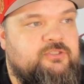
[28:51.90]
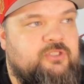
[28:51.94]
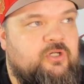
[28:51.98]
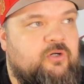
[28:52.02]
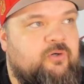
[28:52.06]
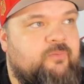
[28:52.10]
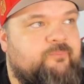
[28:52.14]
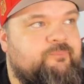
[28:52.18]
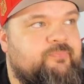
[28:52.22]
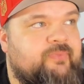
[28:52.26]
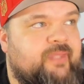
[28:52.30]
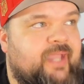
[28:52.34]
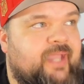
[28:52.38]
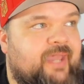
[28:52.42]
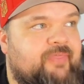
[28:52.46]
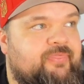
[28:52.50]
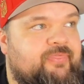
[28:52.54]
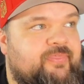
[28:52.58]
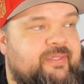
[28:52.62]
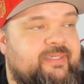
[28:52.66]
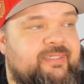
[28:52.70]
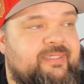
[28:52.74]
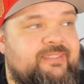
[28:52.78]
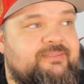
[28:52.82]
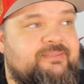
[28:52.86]
So I
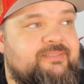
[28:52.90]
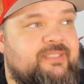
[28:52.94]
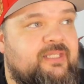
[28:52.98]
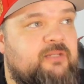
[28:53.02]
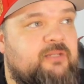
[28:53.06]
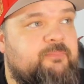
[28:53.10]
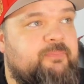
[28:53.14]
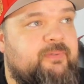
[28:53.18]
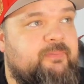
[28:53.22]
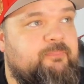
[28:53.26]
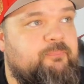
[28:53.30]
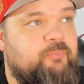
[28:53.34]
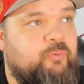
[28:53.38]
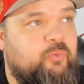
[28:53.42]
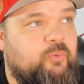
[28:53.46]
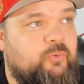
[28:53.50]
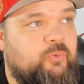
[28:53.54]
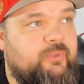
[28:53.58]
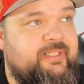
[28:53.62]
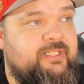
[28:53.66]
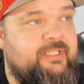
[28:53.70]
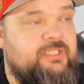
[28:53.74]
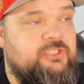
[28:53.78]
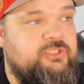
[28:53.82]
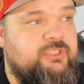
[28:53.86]
think he's going to be
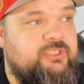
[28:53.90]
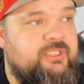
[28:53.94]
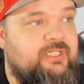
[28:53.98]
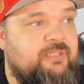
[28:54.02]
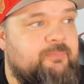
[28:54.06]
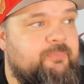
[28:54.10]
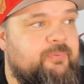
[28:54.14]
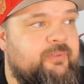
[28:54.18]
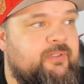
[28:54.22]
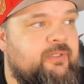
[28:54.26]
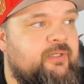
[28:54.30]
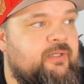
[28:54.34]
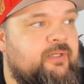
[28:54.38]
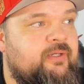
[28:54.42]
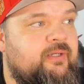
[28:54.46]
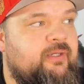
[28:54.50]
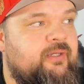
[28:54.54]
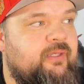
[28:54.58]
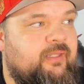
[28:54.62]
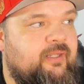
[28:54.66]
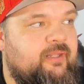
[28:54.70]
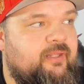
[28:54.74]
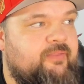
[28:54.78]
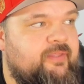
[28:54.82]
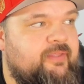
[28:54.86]
pretty cheap.
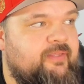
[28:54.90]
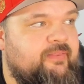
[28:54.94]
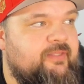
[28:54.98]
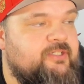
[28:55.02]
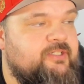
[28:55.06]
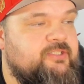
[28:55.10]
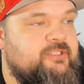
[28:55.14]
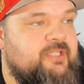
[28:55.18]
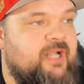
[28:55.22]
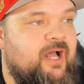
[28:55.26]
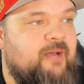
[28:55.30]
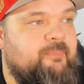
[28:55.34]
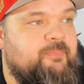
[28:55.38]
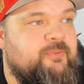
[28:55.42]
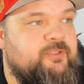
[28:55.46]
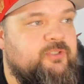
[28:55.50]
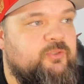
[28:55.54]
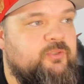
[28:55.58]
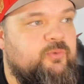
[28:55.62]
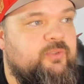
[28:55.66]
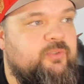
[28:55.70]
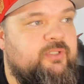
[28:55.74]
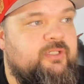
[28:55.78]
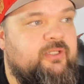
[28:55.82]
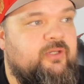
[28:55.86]
And I think there's an
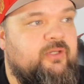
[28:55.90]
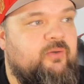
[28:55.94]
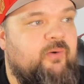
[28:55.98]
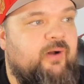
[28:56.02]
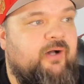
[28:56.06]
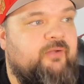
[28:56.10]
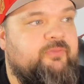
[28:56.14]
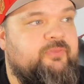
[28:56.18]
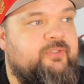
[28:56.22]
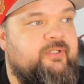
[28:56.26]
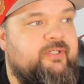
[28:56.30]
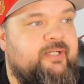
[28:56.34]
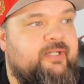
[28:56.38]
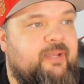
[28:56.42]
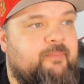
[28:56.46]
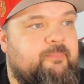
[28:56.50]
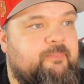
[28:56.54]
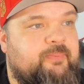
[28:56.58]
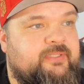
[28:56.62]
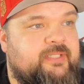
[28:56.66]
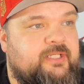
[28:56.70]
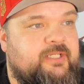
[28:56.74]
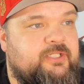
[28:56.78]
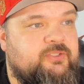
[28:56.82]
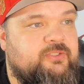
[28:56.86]
opportunity to go out there and
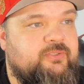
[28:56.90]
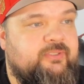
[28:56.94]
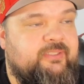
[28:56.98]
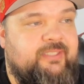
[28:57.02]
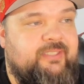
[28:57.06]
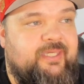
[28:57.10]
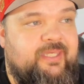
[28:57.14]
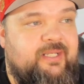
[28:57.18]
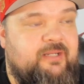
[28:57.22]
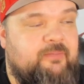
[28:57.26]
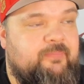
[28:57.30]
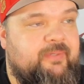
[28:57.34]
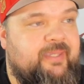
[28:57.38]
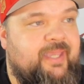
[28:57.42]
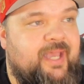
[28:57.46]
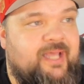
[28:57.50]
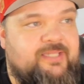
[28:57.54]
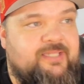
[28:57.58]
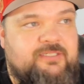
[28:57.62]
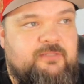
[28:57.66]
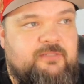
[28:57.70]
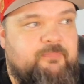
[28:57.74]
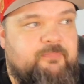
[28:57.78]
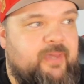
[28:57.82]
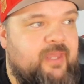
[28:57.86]
potentially get him. He
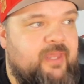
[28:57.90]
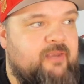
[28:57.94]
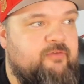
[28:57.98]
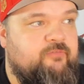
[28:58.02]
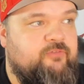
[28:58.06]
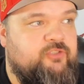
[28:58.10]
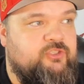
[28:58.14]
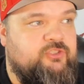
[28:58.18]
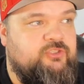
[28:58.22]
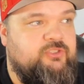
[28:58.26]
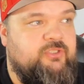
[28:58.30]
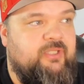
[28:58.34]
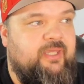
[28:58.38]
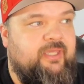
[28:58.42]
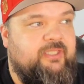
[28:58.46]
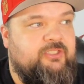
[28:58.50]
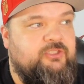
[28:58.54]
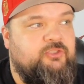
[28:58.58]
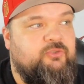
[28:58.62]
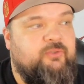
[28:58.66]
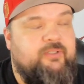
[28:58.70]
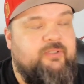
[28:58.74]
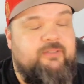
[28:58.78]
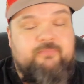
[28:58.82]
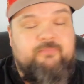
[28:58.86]
hasn't been
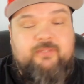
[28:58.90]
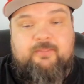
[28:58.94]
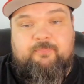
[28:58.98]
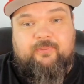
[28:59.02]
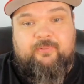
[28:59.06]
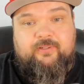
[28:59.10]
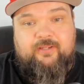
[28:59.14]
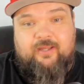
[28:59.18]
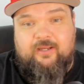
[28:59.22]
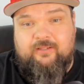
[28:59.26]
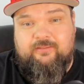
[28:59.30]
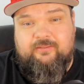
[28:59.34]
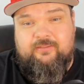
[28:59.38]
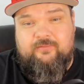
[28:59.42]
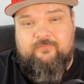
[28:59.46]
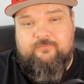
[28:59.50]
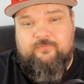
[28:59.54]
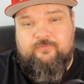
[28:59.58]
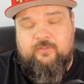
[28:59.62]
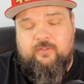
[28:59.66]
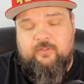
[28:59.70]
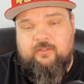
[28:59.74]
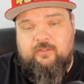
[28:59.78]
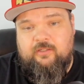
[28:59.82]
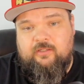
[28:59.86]
extremely
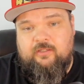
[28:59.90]
productive.